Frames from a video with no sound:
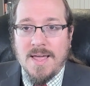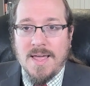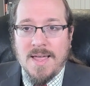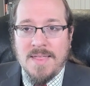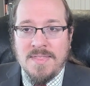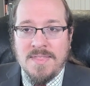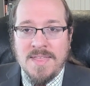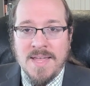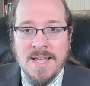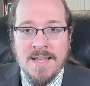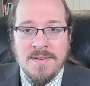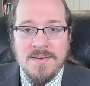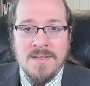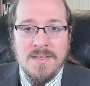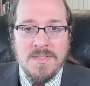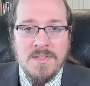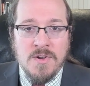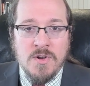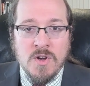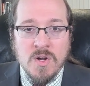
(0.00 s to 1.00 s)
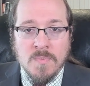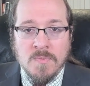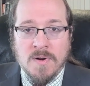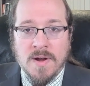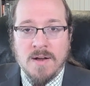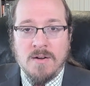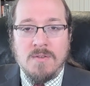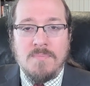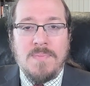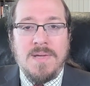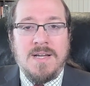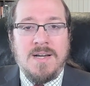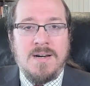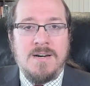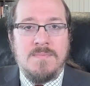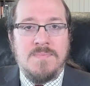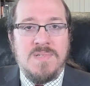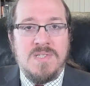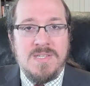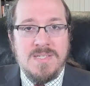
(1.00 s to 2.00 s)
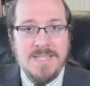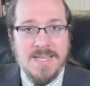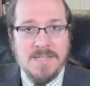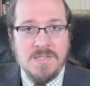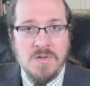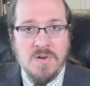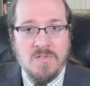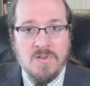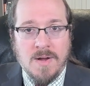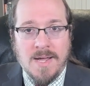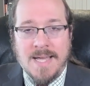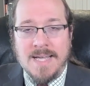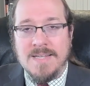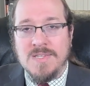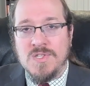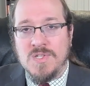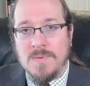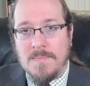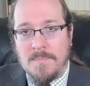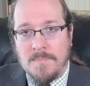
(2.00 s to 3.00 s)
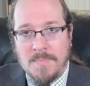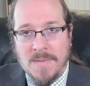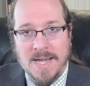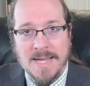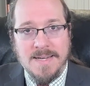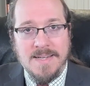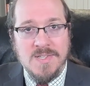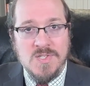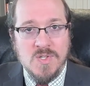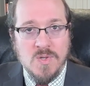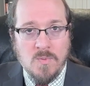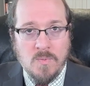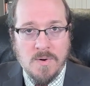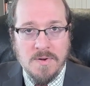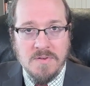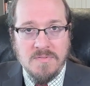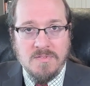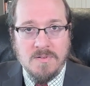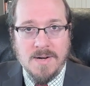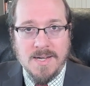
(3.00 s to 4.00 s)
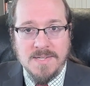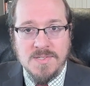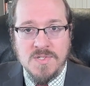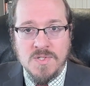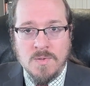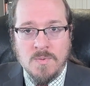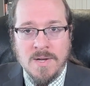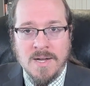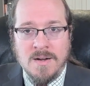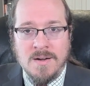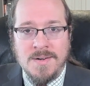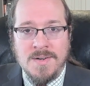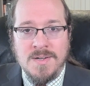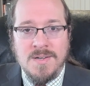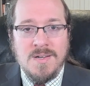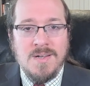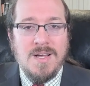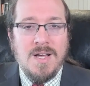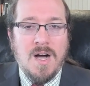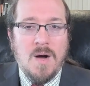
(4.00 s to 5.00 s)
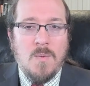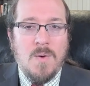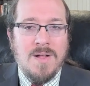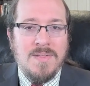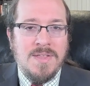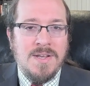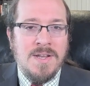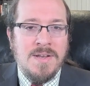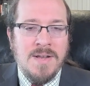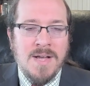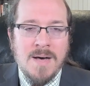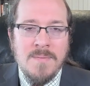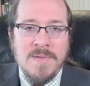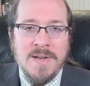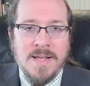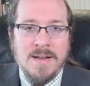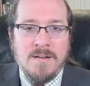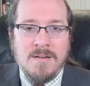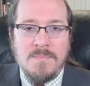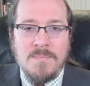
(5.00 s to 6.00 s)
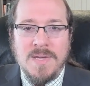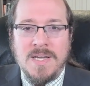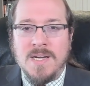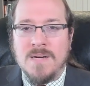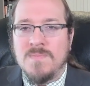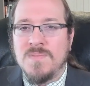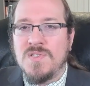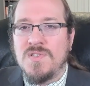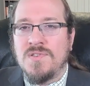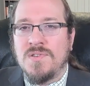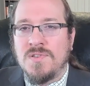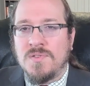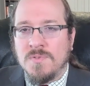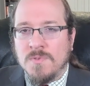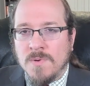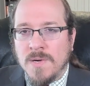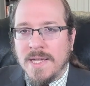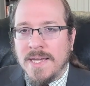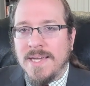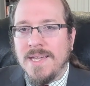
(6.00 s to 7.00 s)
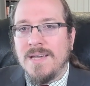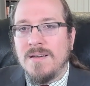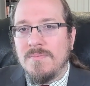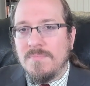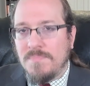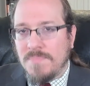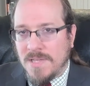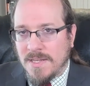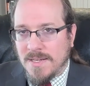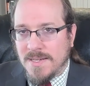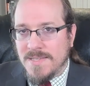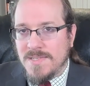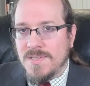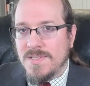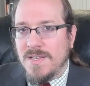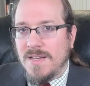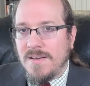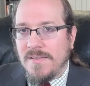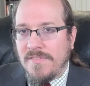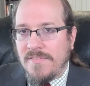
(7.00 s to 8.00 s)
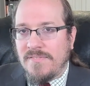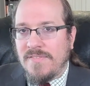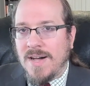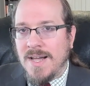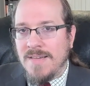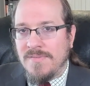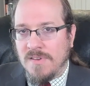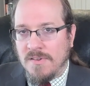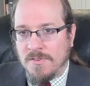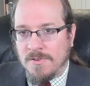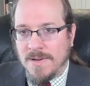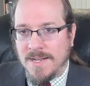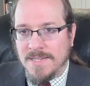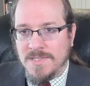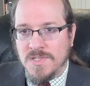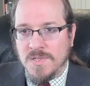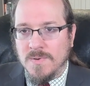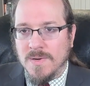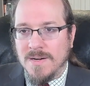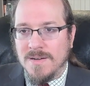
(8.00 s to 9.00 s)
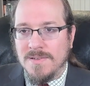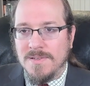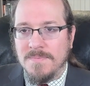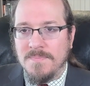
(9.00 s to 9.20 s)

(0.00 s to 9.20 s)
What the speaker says: And then the numerator becomes 6 over x minus 1 over x squared, while the denominator becomes 3 plus 5 over x squared.